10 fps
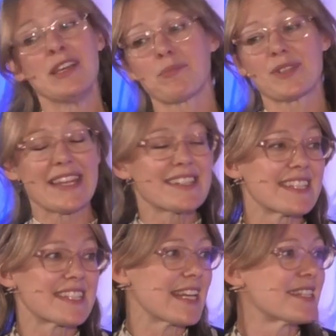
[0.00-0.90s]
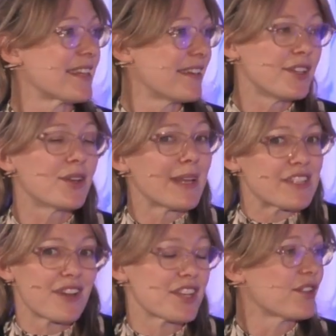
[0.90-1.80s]
presented this data, you know,
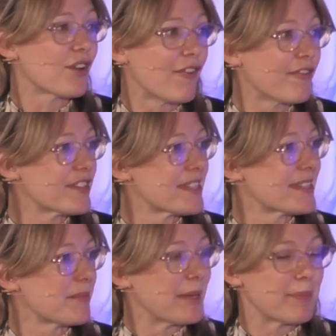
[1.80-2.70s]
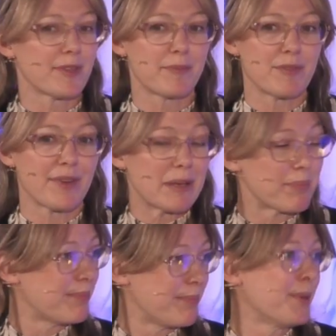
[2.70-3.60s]
international conferences, and people have been really
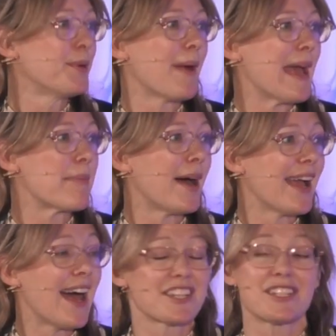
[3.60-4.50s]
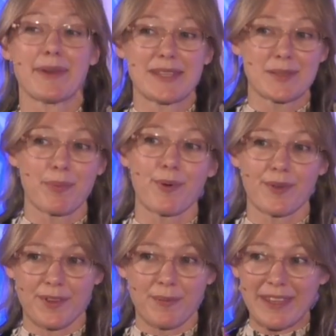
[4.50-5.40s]
blown away by the
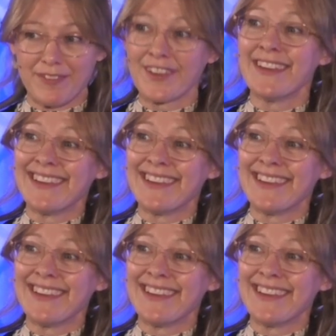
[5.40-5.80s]
support that we've